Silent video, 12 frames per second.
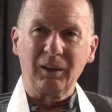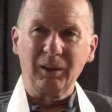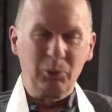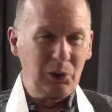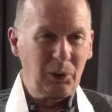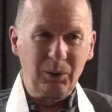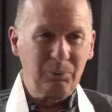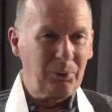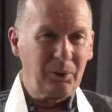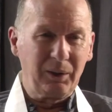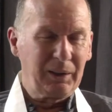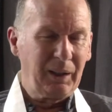I was looking
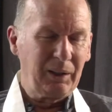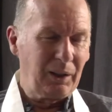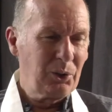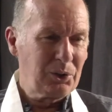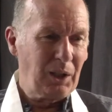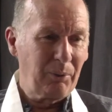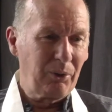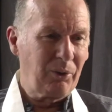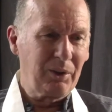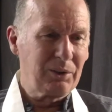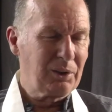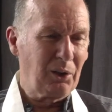for it again. I used to have it
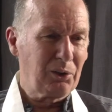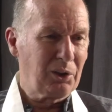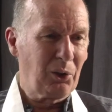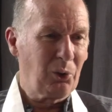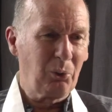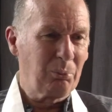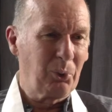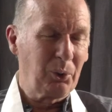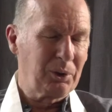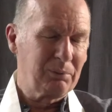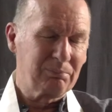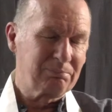written down in a
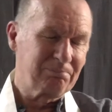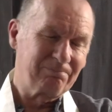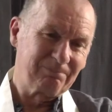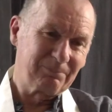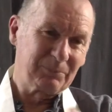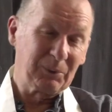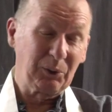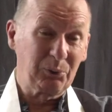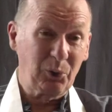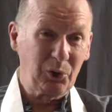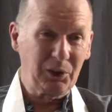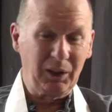notebook, and
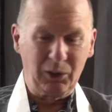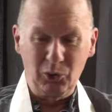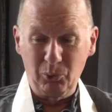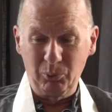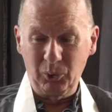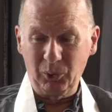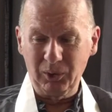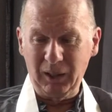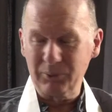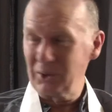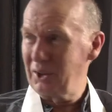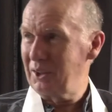unfortunately, that notebook got
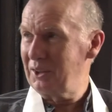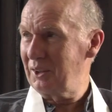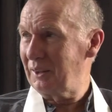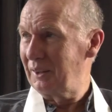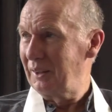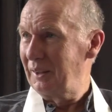left in India.